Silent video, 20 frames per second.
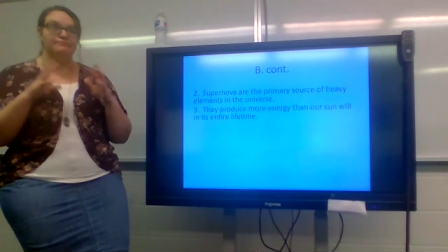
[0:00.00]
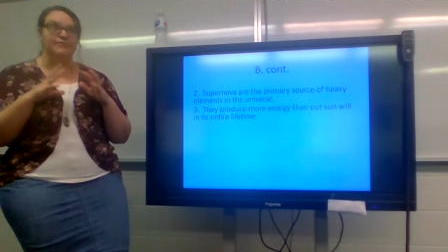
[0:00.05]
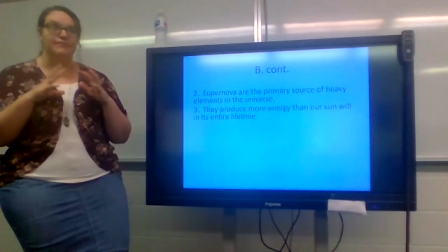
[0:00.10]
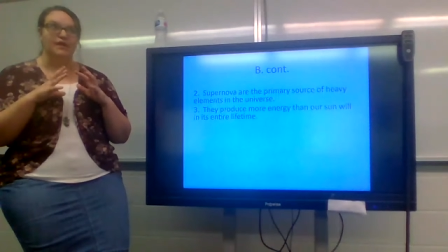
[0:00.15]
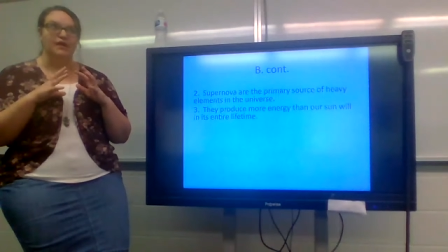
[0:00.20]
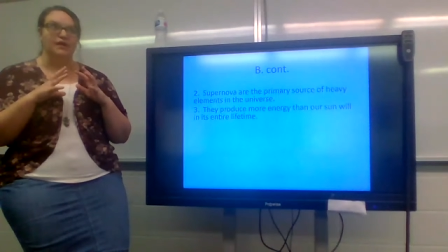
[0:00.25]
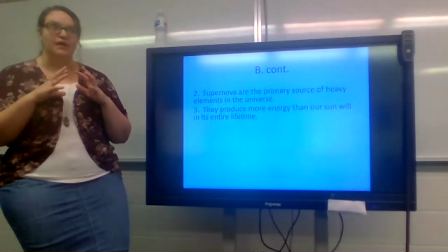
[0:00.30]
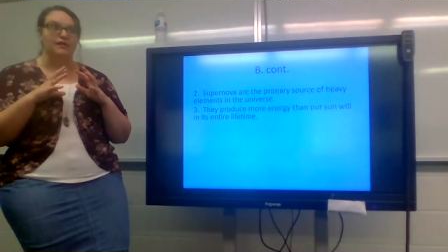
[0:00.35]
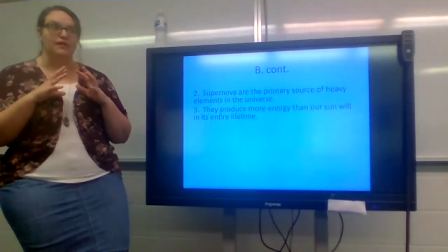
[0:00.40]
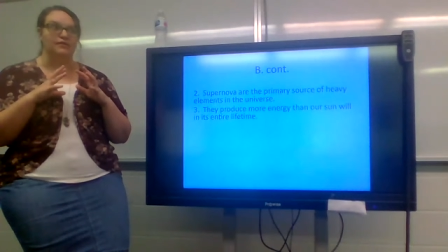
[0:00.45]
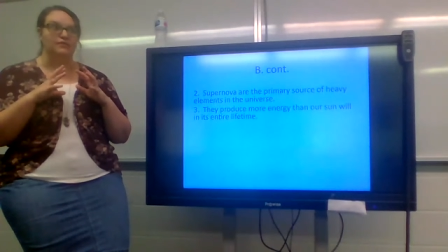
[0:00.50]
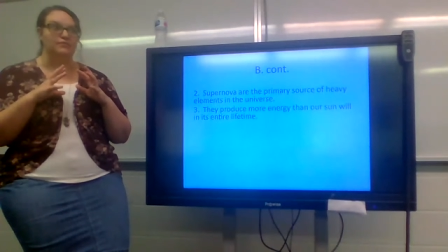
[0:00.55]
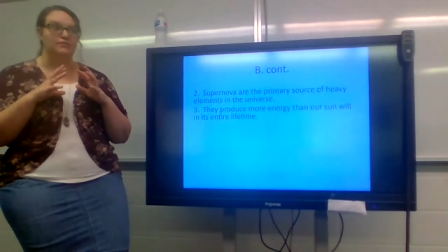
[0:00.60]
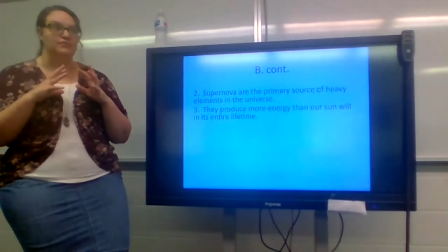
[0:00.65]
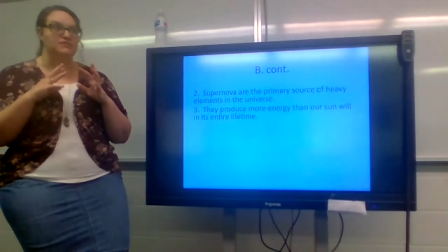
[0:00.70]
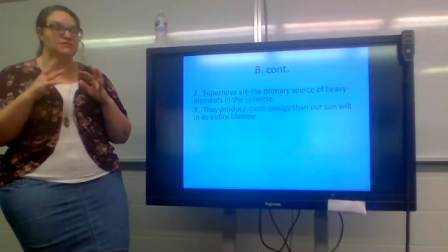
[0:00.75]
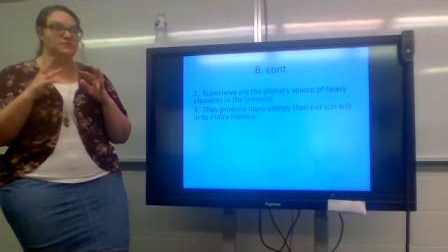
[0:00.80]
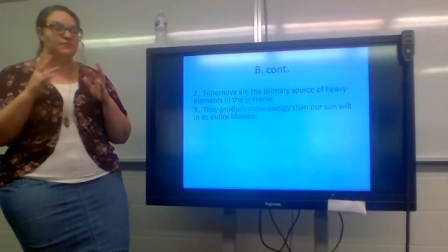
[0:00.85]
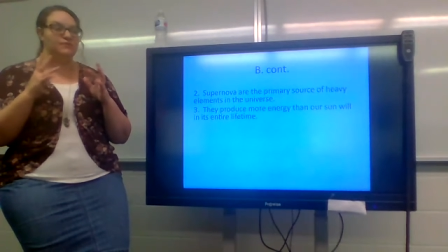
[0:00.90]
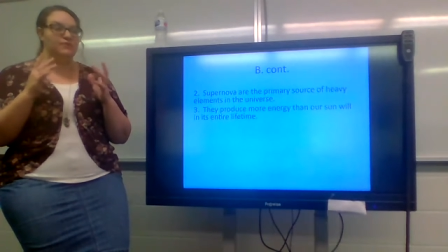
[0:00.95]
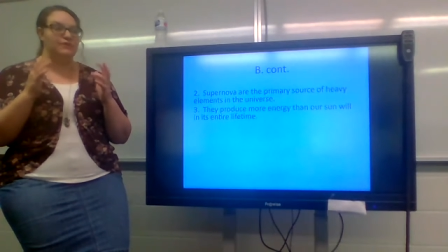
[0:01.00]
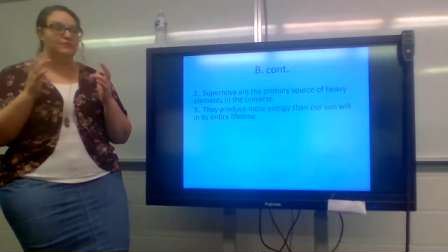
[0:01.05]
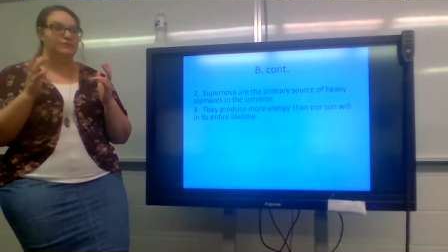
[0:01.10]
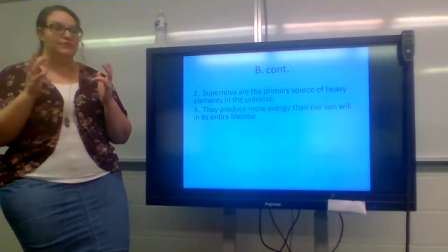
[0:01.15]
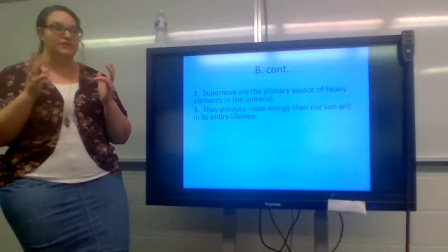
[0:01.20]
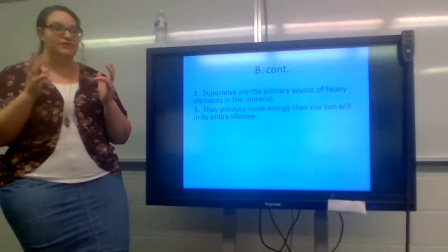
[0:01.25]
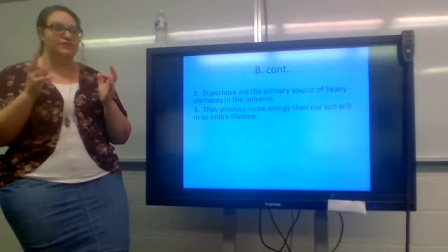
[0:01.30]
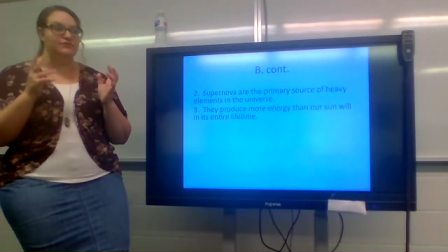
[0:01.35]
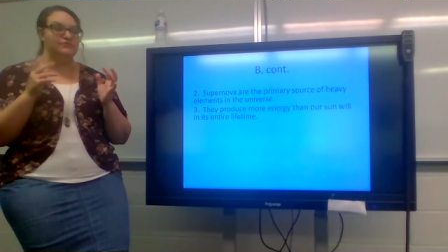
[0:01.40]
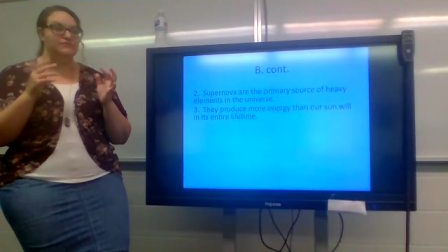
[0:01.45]
uh, what's the word I
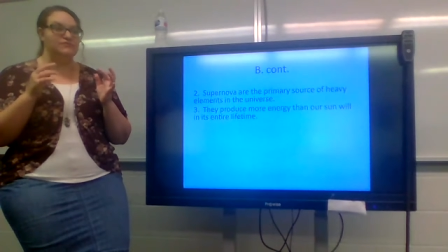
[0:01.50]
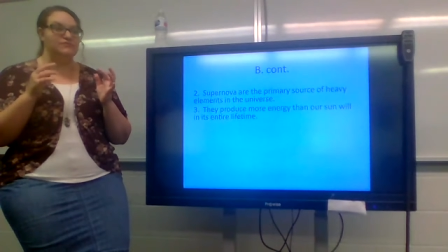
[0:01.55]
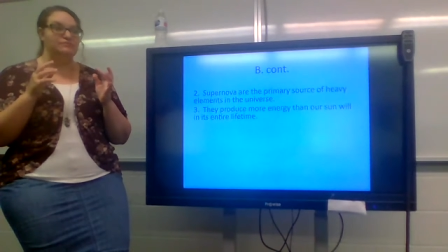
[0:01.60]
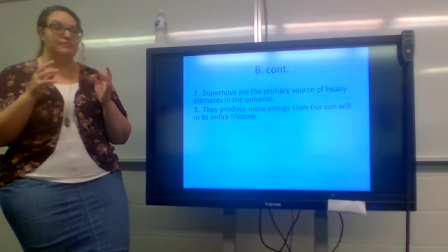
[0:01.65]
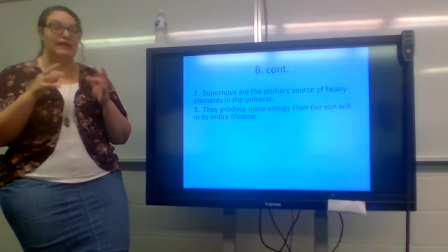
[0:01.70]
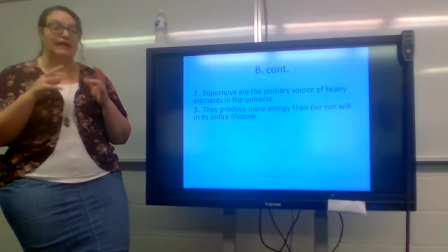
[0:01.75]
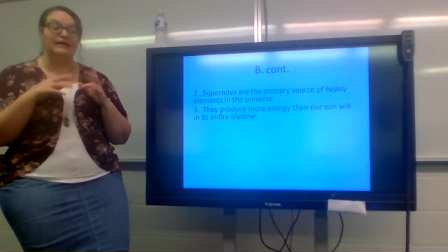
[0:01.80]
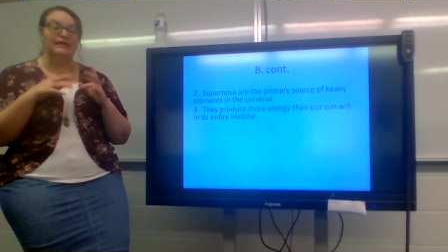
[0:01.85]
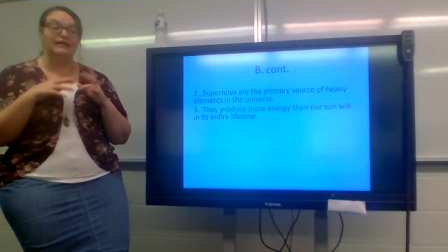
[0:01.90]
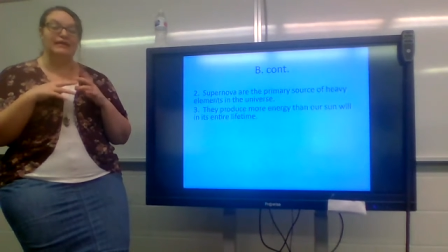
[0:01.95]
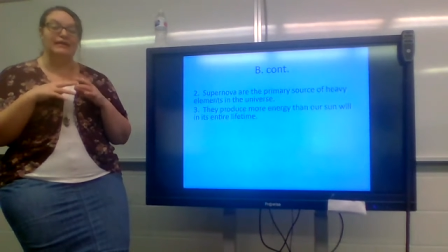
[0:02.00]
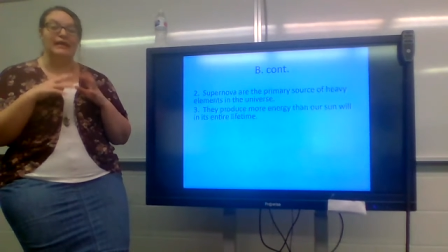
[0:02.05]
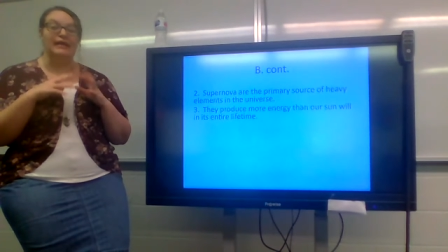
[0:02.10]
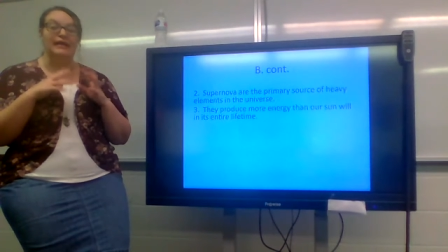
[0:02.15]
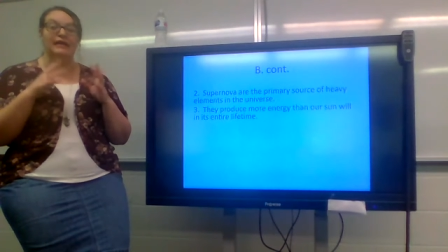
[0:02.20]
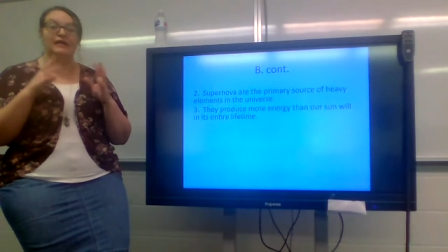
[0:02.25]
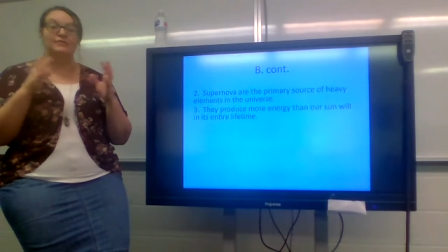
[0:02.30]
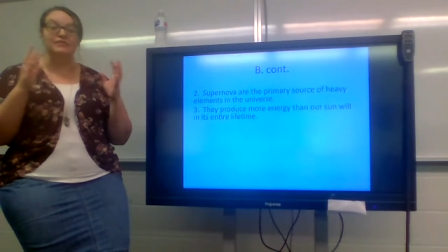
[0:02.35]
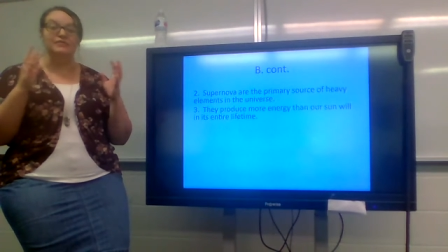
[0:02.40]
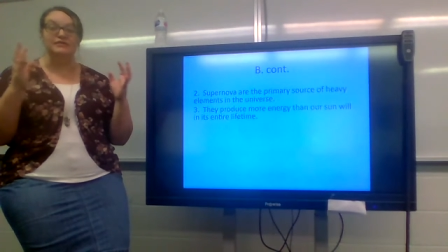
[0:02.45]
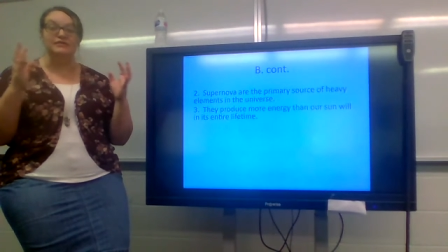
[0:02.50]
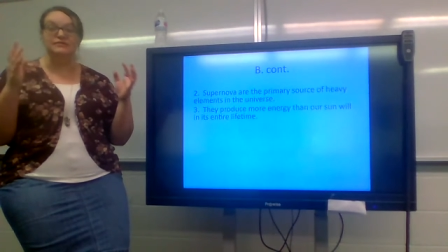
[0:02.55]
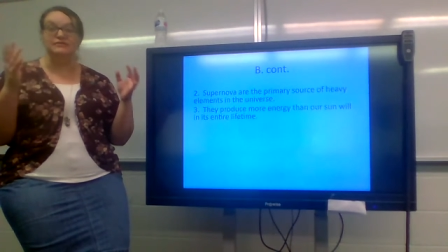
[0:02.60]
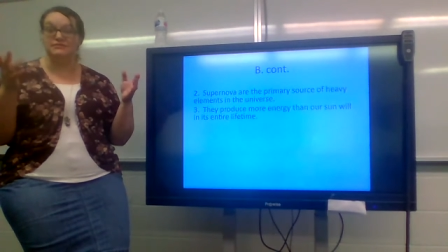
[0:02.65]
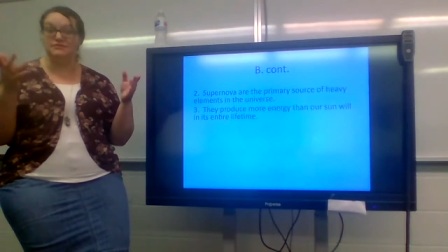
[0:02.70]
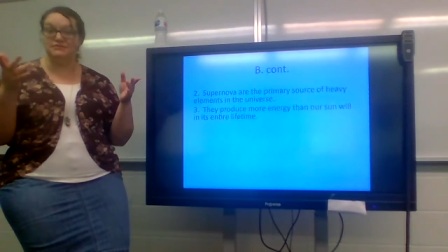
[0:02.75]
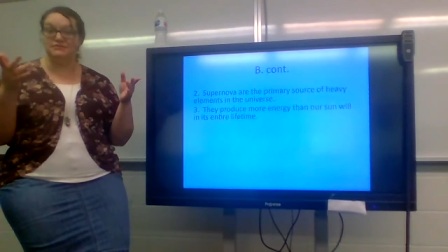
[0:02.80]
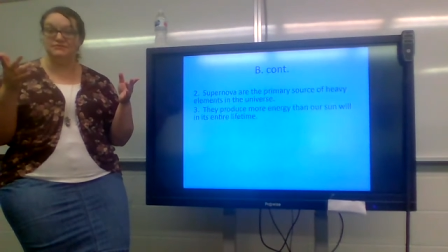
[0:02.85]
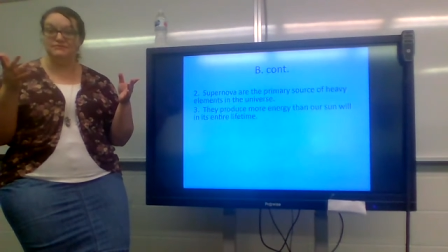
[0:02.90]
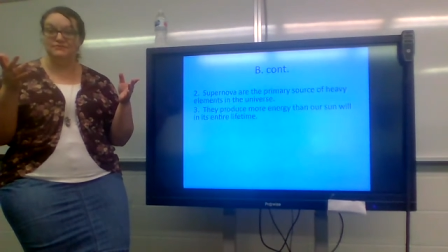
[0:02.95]
want to use?
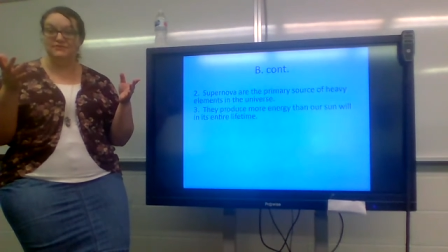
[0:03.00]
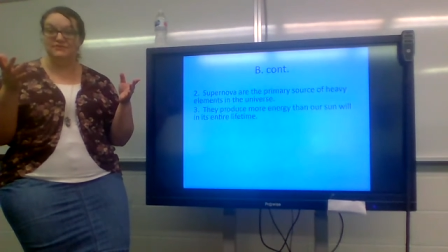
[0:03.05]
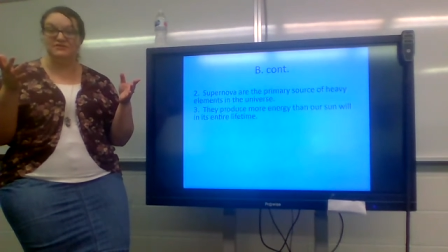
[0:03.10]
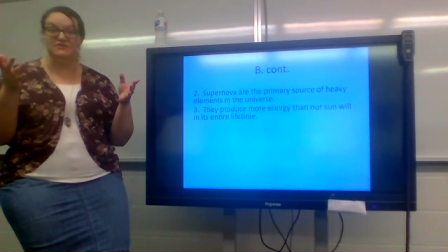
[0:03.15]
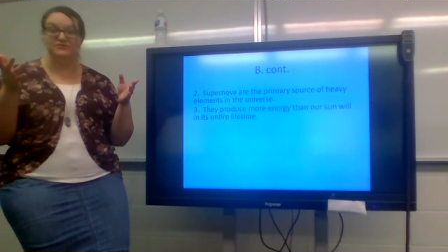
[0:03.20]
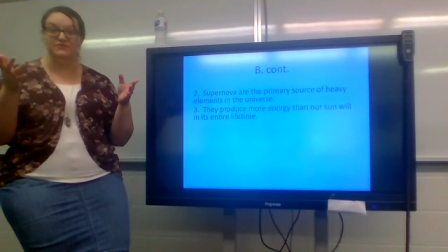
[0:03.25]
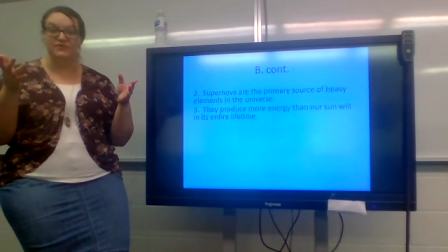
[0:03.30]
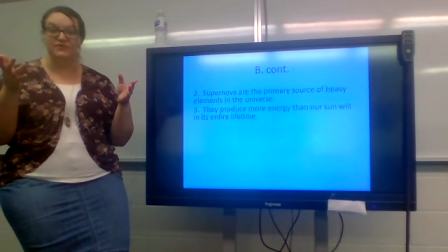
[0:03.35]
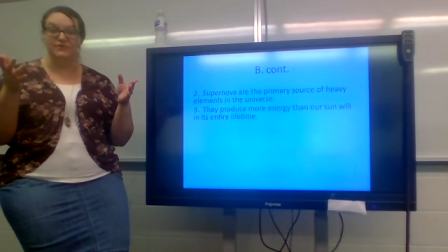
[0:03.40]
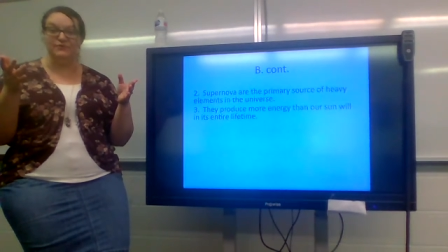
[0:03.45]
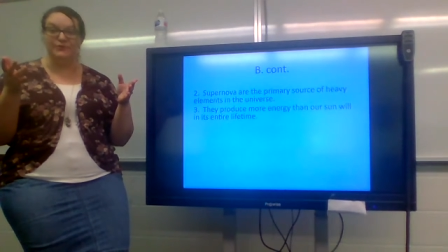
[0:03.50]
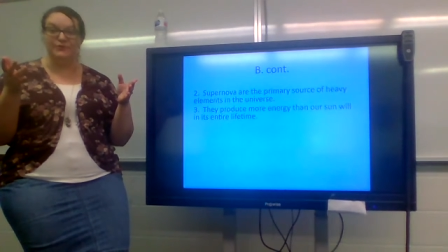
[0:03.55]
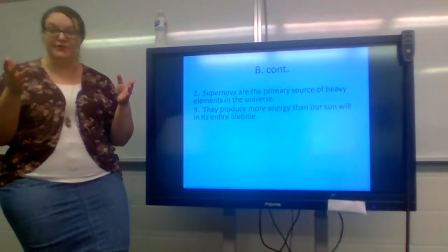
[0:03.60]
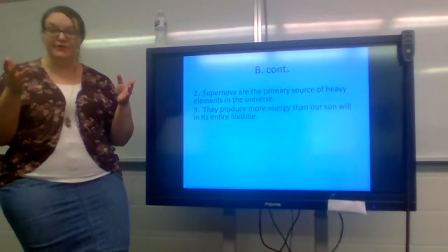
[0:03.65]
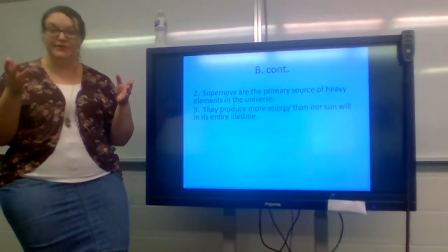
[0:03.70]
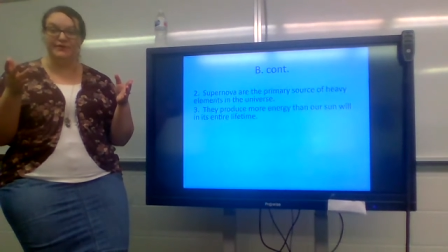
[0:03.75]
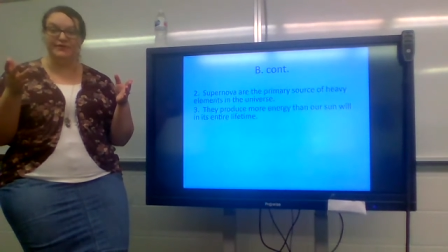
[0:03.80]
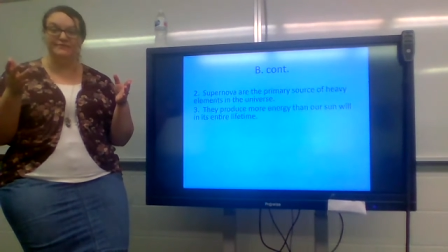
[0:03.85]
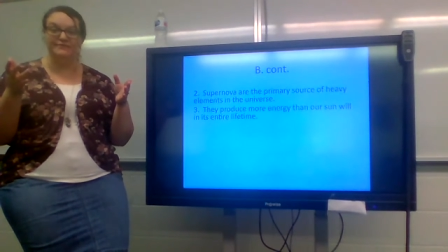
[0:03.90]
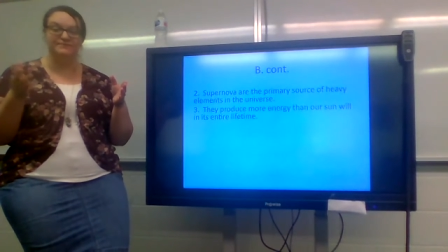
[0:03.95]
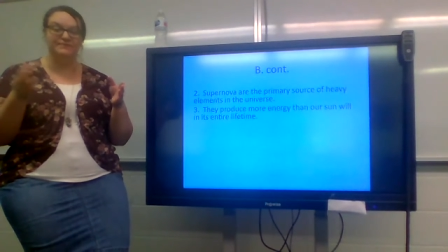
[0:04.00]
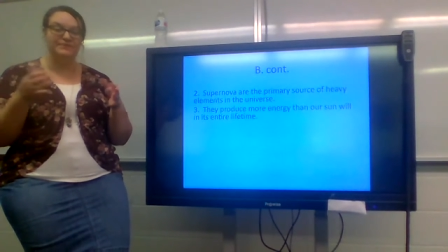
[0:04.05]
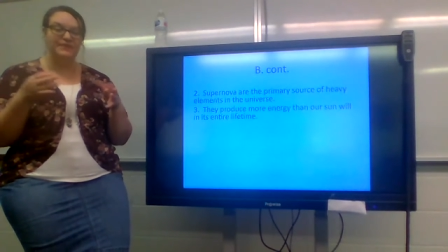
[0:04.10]
Magnanimous. It's a fun word, huh?